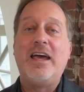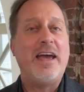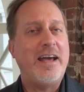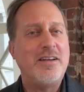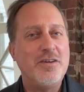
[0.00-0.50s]

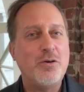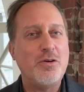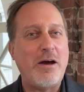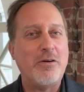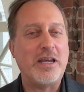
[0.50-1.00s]
and do you go
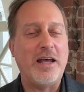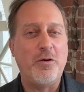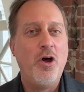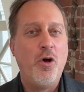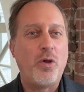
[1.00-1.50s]
down again?
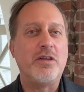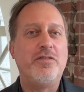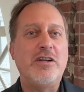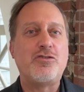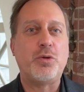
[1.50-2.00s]
Well,
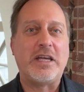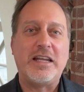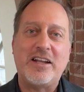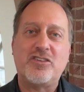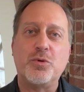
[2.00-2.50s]
eventually, and
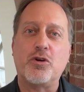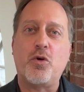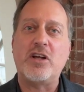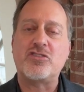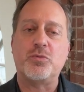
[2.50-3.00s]
that's the real
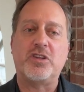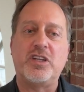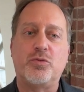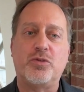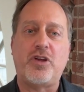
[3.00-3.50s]
question with
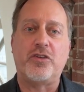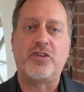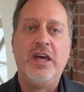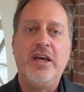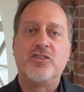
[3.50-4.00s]
these results.
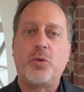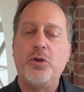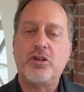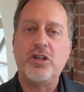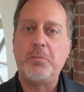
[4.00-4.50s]
So we
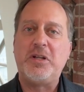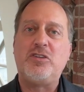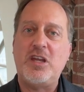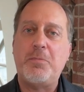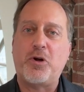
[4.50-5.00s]
look a little bit
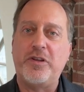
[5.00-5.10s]
deeper into the